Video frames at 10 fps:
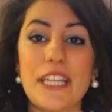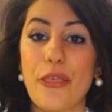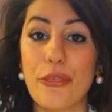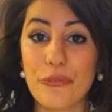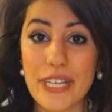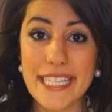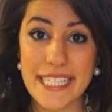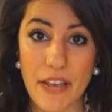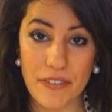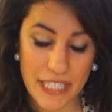to
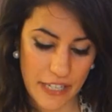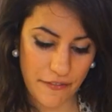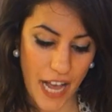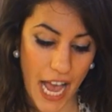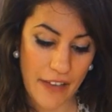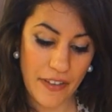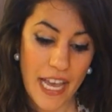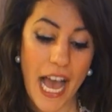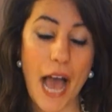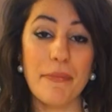375.
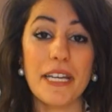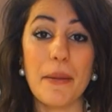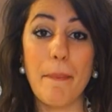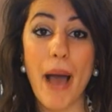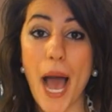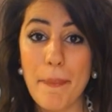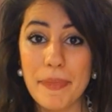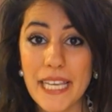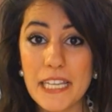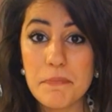I'm going to pop
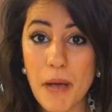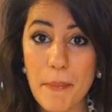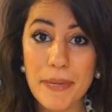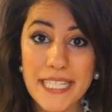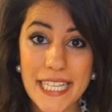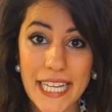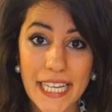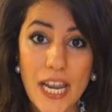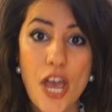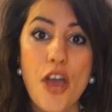these puppies
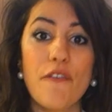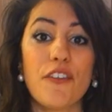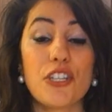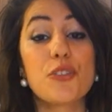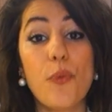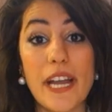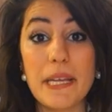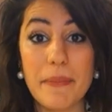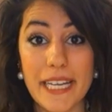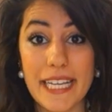in for
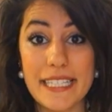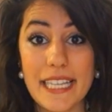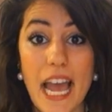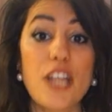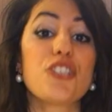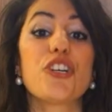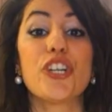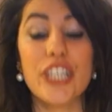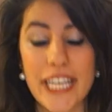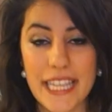20 minutes,
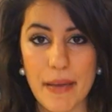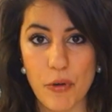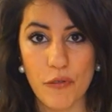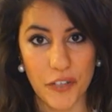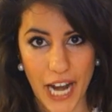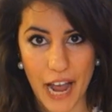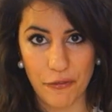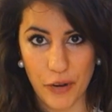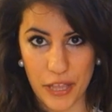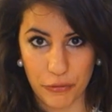turning them over
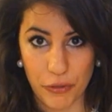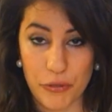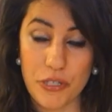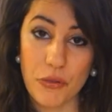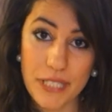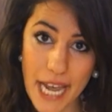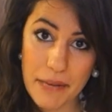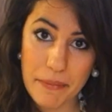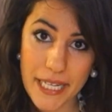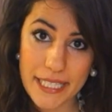halfway through. So
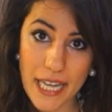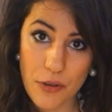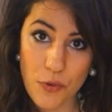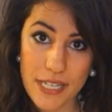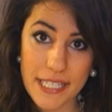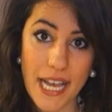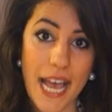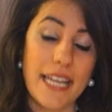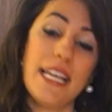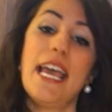10 minutes on one
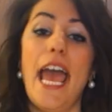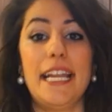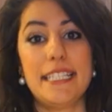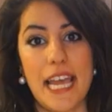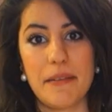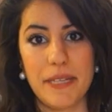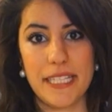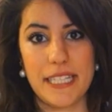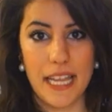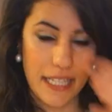side and 10
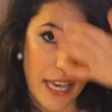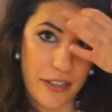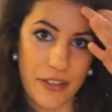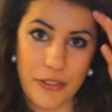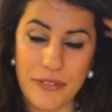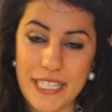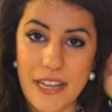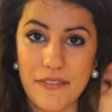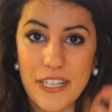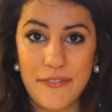minutes on the other at
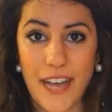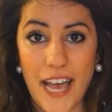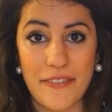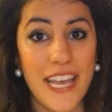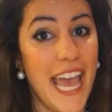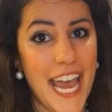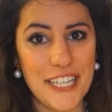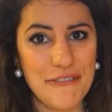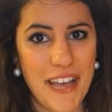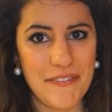375, and
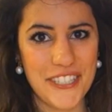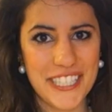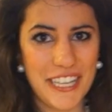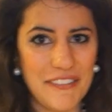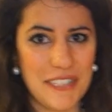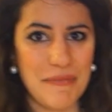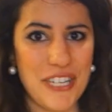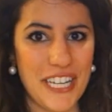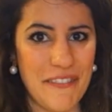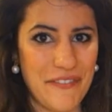you have yourself some chicken